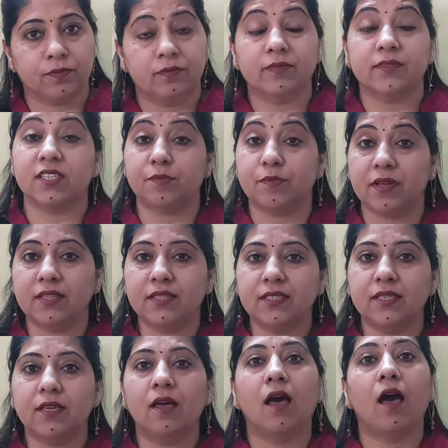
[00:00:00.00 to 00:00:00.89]
This
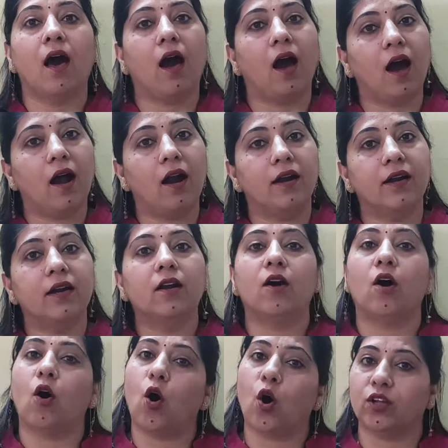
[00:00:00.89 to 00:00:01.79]
means our
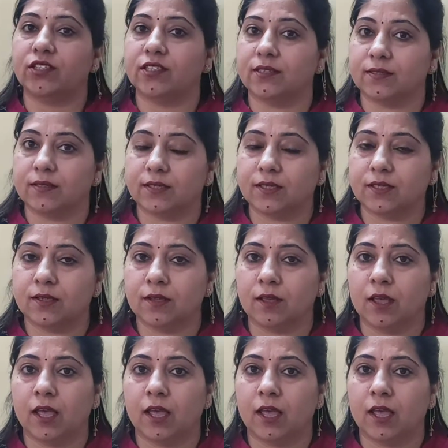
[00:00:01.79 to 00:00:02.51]
audience.